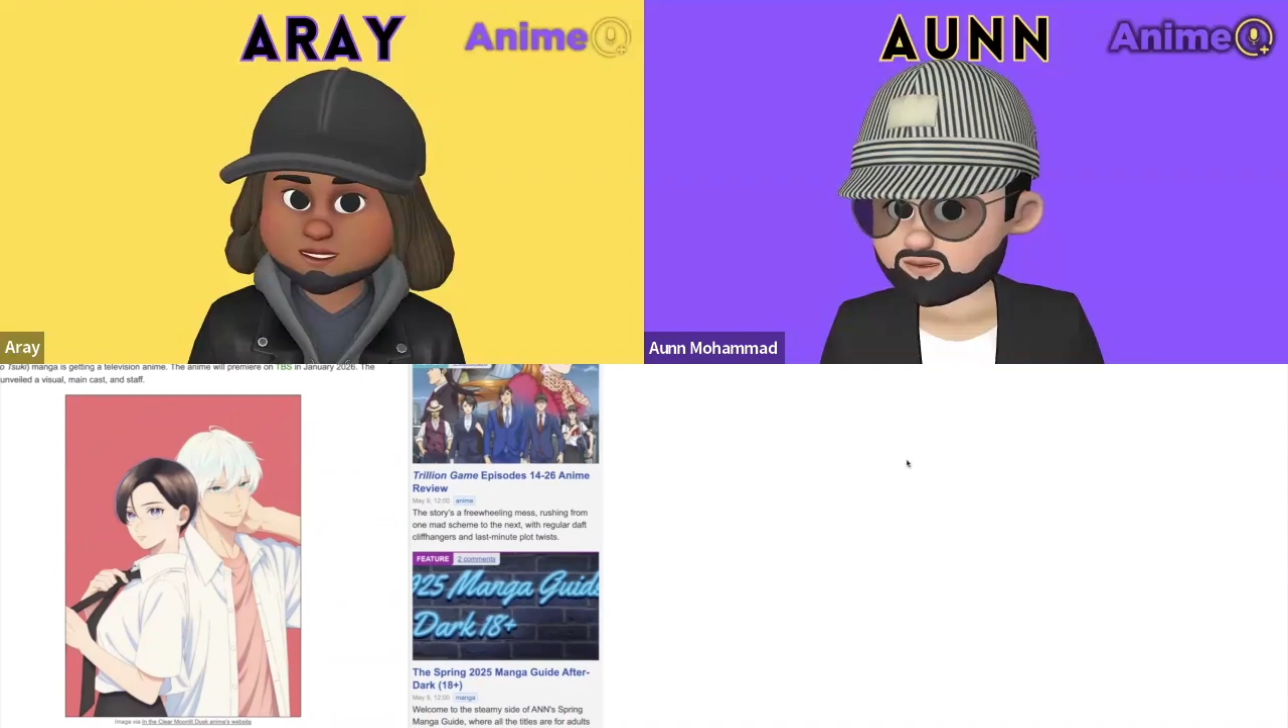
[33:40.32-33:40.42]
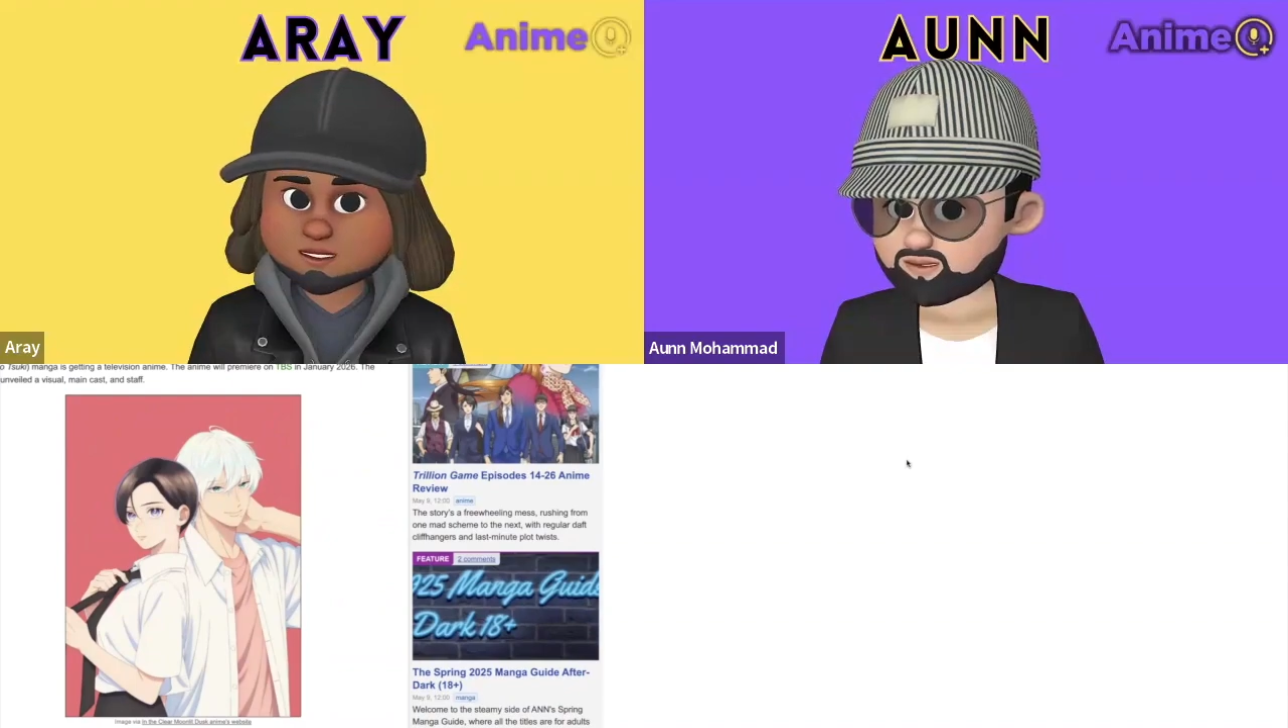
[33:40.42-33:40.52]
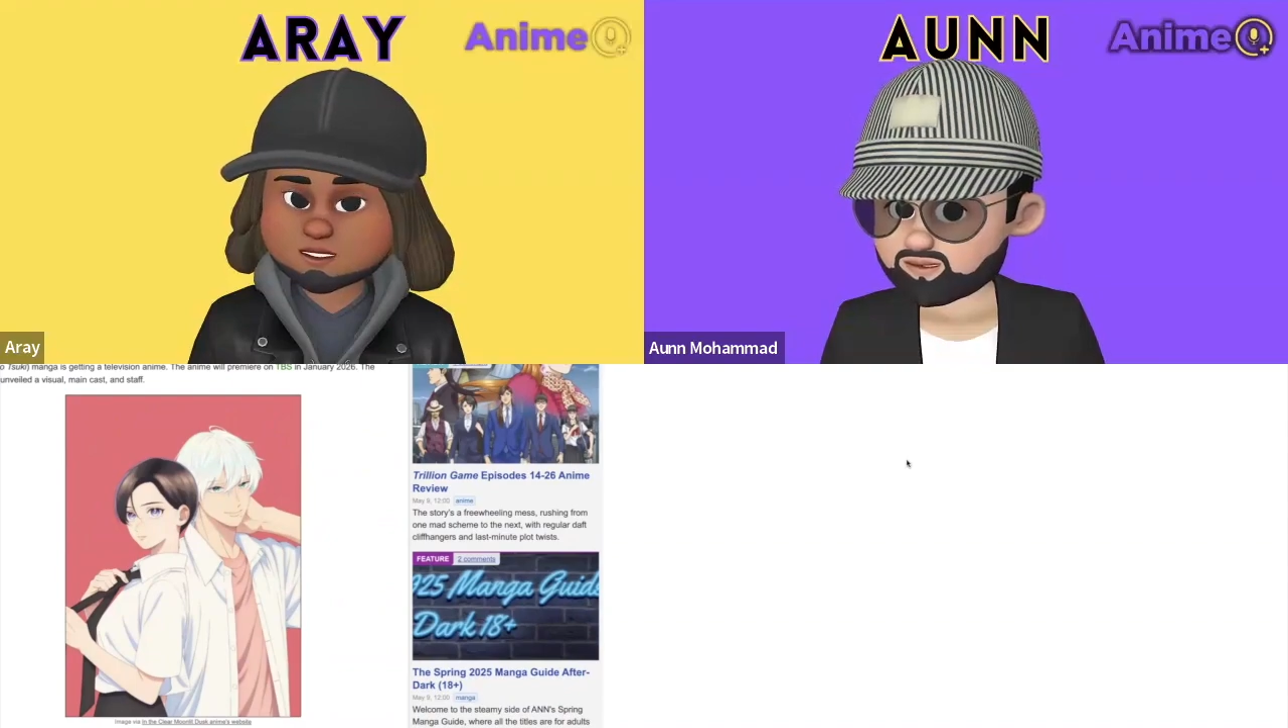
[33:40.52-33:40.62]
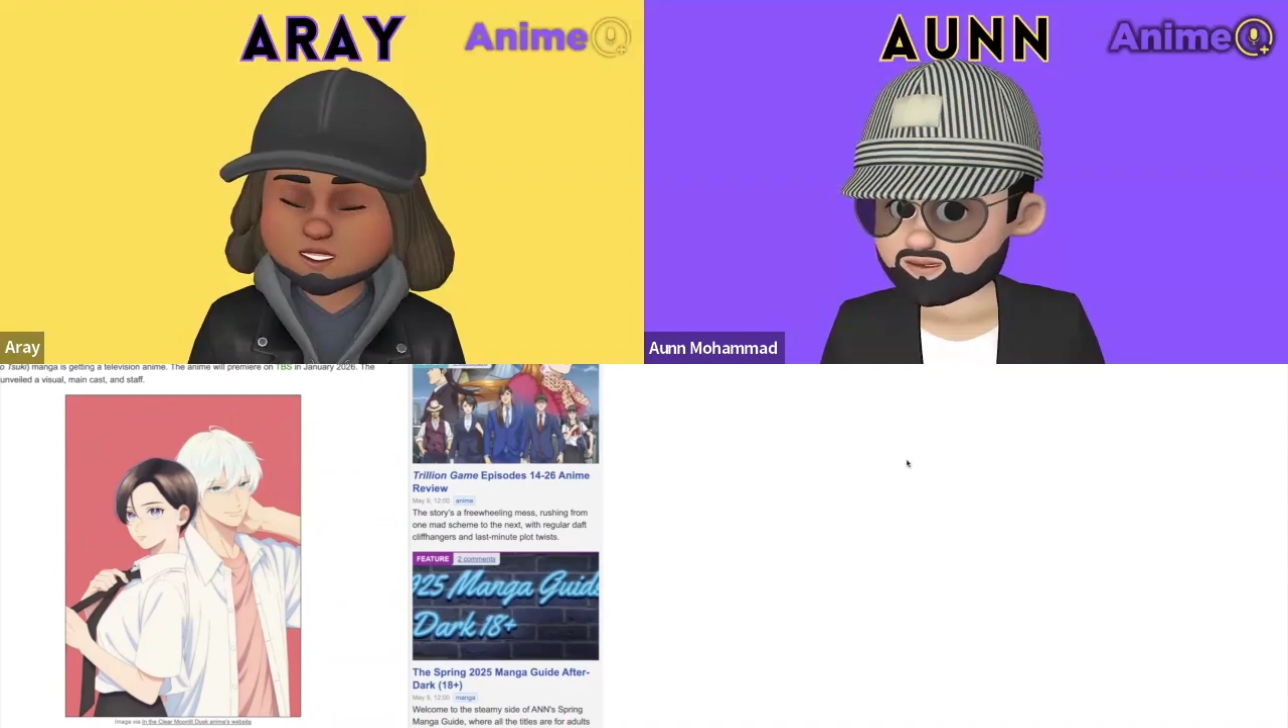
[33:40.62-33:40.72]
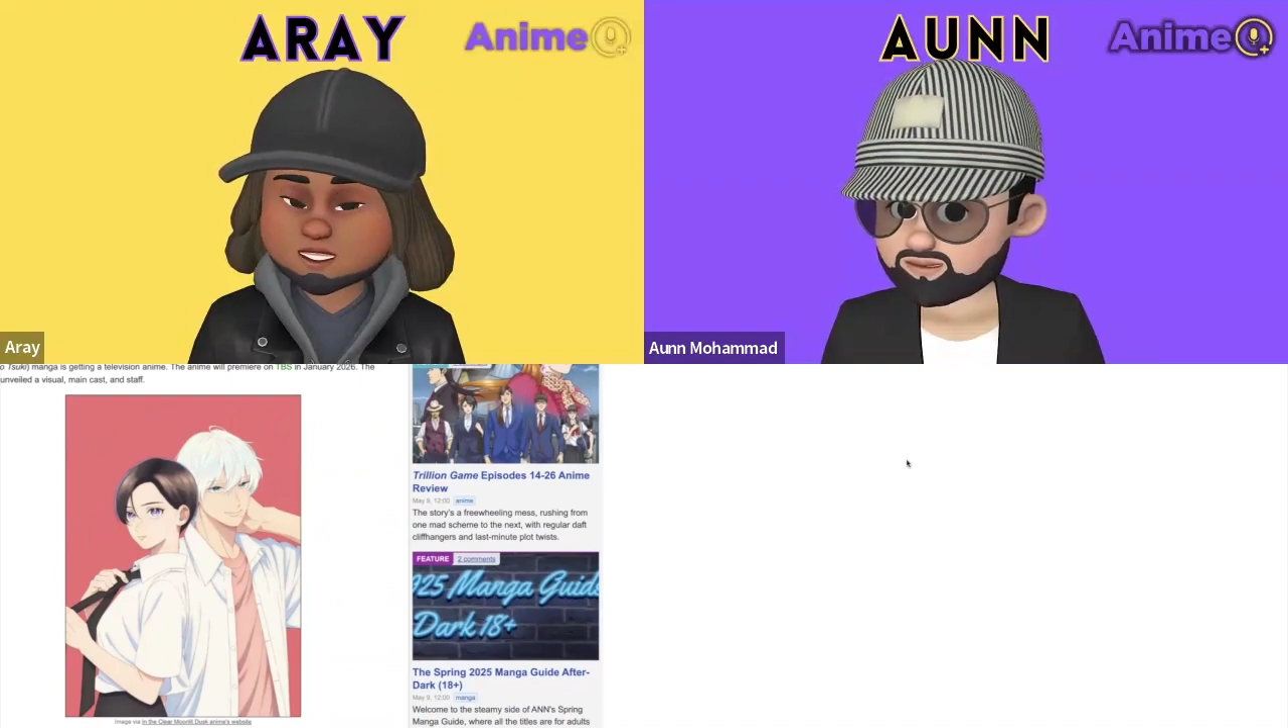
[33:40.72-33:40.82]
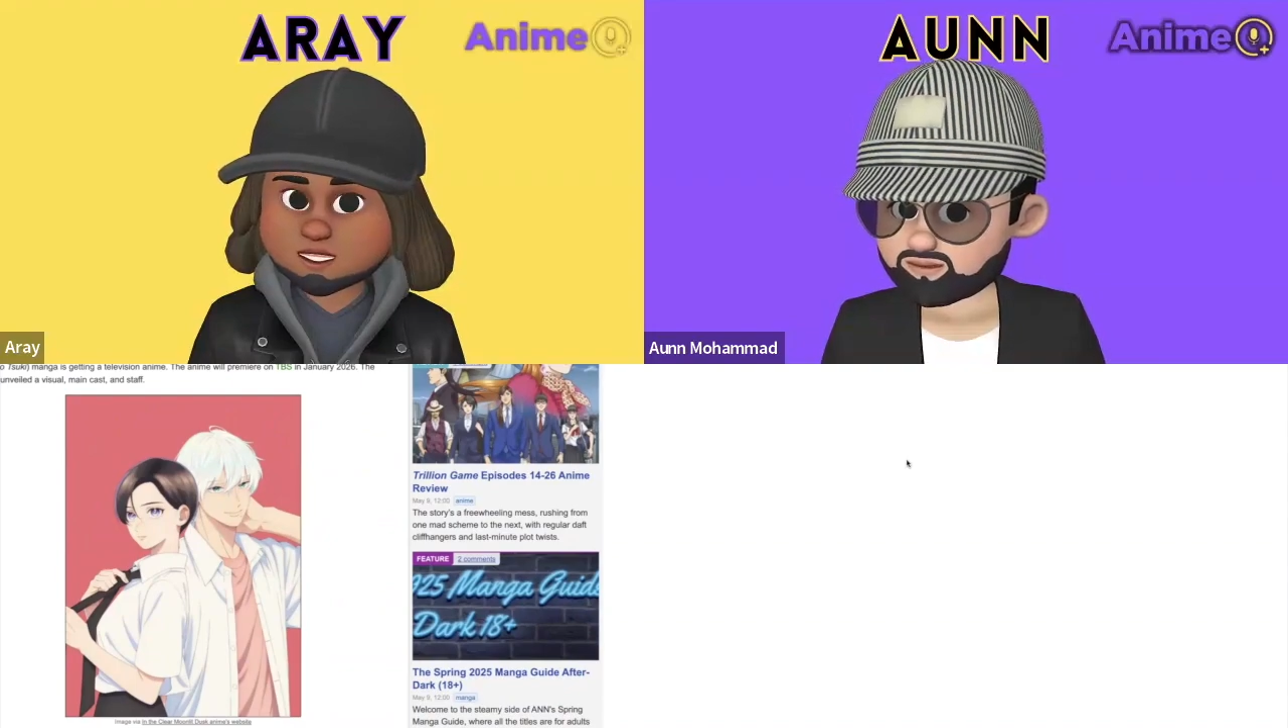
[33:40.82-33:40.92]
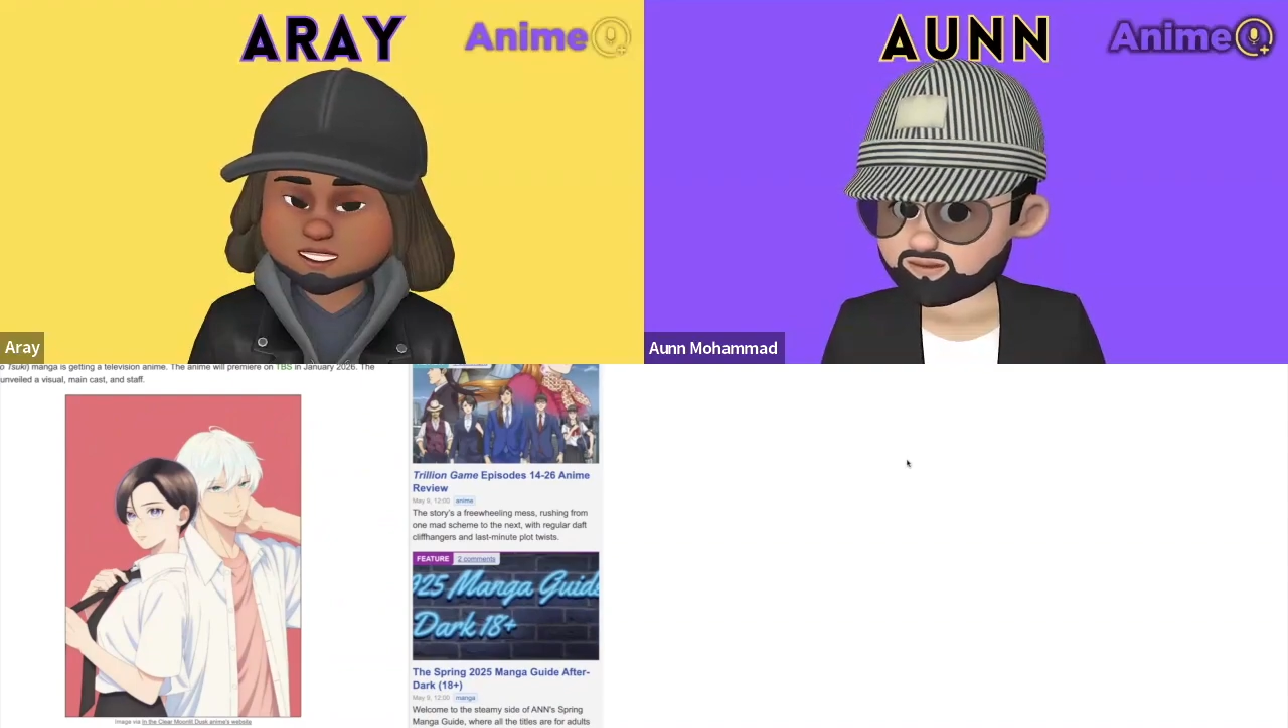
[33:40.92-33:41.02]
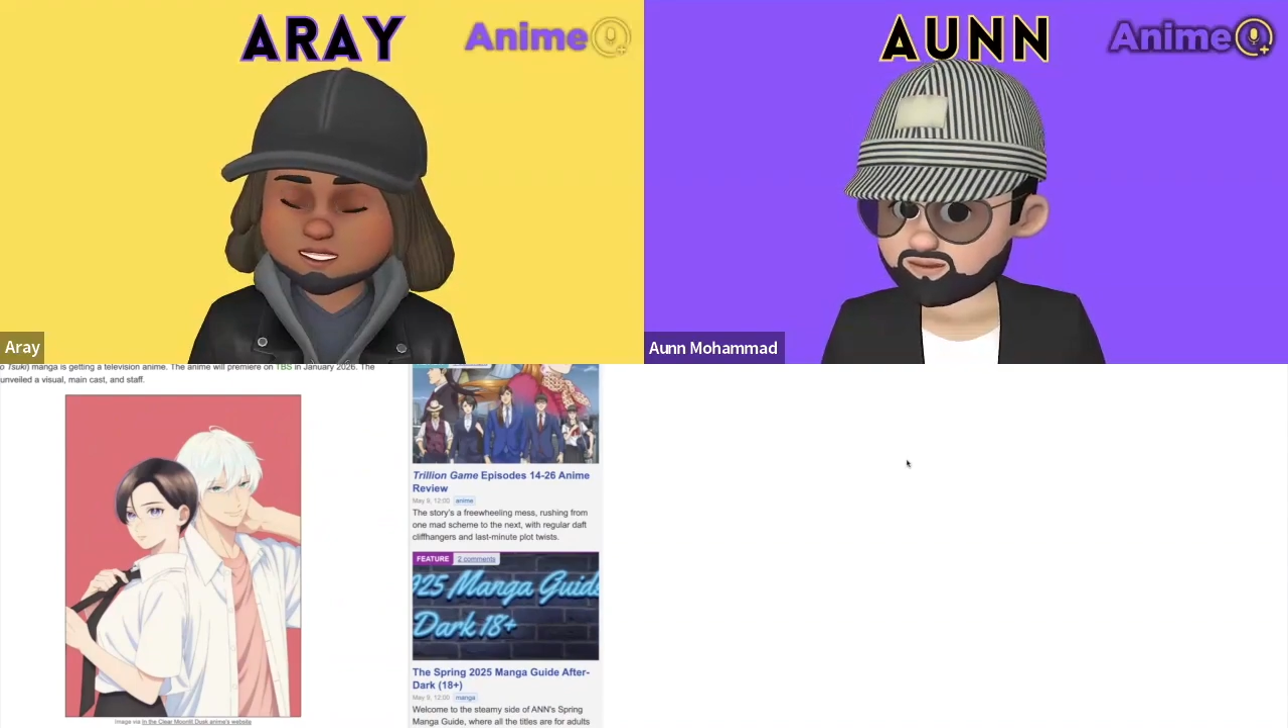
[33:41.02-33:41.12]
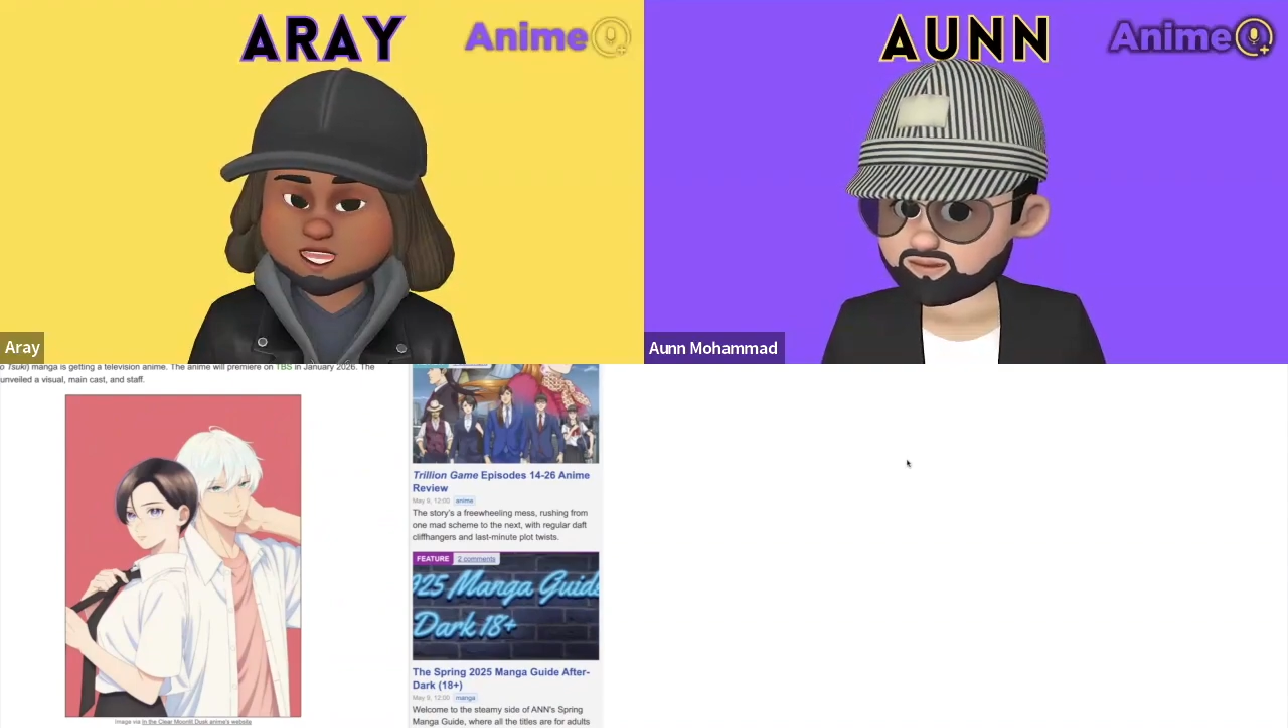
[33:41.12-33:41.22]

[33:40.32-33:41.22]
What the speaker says: It was more of like a